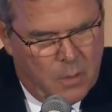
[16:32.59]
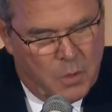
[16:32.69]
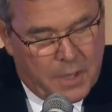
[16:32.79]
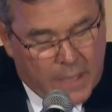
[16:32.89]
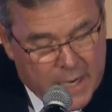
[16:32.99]

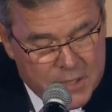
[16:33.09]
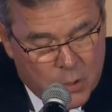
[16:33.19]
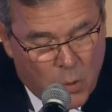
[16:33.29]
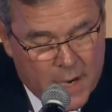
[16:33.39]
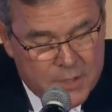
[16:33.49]
Would the ladies
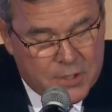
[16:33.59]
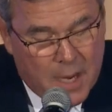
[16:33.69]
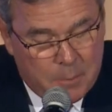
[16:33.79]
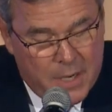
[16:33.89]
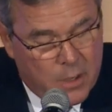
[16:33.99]
in white
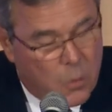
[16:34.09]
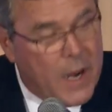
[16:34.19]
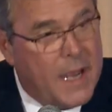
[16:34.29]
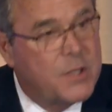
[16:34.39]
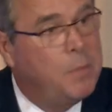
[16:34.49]
stop being
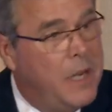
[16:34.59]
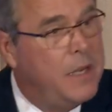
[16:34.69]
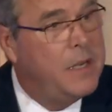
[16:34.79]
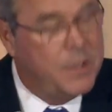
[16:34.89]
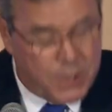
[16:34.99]
harassed,
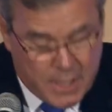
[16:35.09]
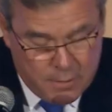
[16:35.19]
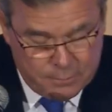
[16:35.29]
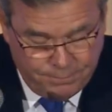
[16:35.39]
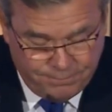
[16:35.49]
beaten, and
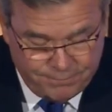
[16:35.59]
jailed?